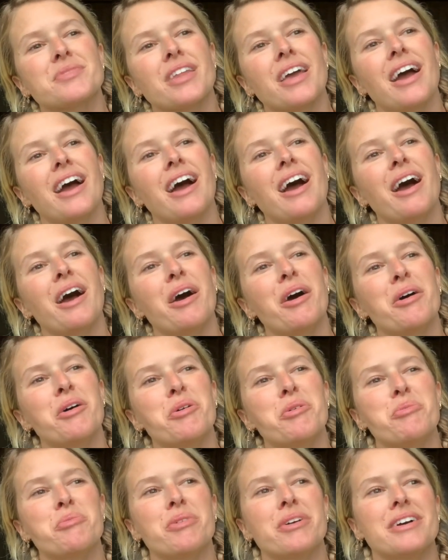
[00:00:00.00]

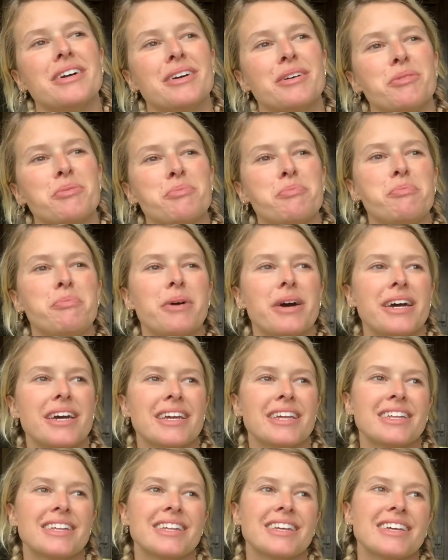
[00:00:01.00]
Um,
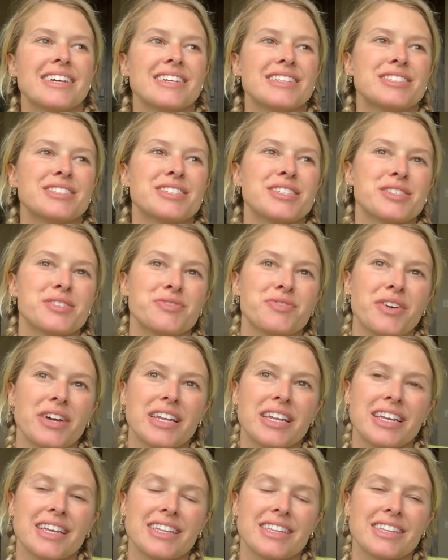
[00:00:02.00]
but it's just
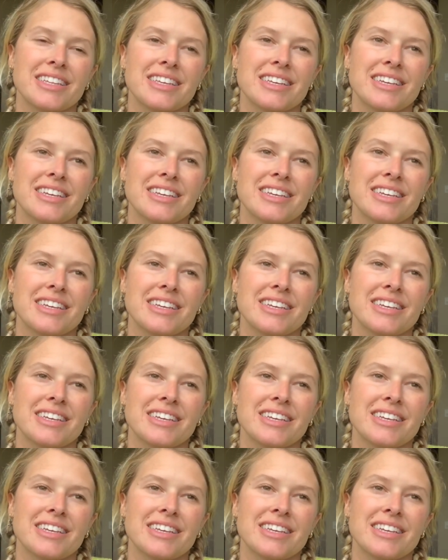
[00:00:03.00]
funny.